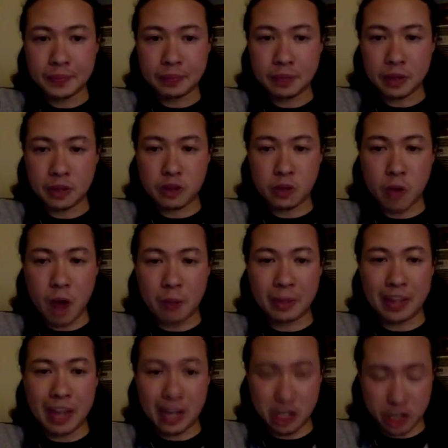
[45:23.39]
There's no
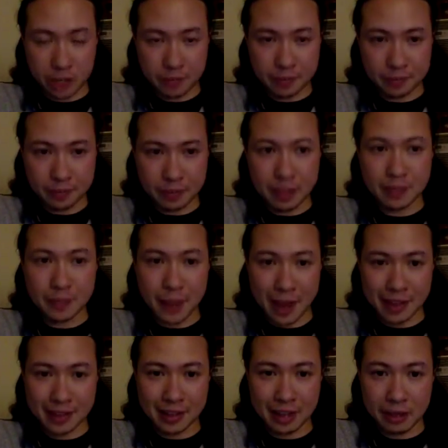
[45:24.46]
obligation. It's
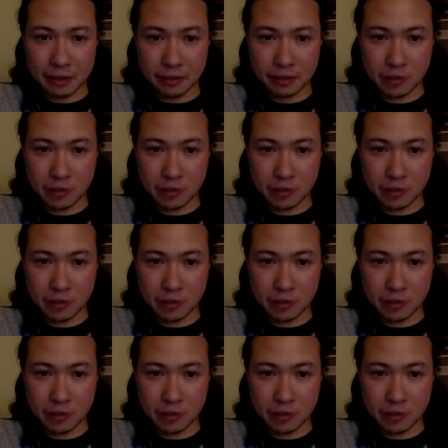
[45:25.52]
past life.